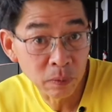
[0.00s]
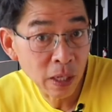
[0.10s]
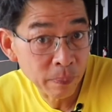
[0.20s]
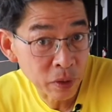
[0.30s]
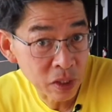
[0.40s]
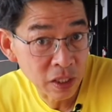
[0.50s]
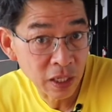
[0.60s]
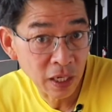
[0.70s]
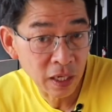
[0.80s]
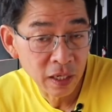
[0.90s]

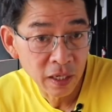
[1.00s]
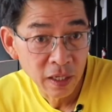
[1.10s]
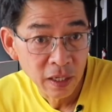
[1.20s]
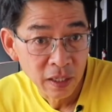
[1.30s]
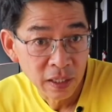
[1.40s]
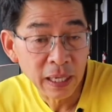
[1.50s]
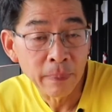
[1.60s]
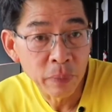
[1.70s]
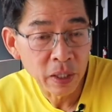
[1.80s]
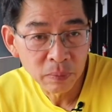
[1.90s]
Leprosy, they
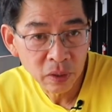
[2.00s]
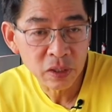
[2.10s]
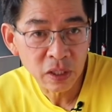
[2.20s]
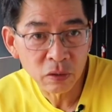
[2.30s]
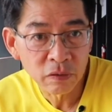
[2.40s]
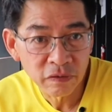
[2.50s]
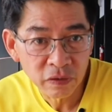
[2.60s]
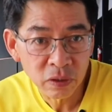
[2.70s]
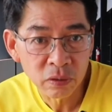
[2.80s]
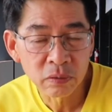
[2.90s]
get burned because they don't
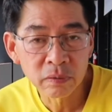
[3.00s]
feel.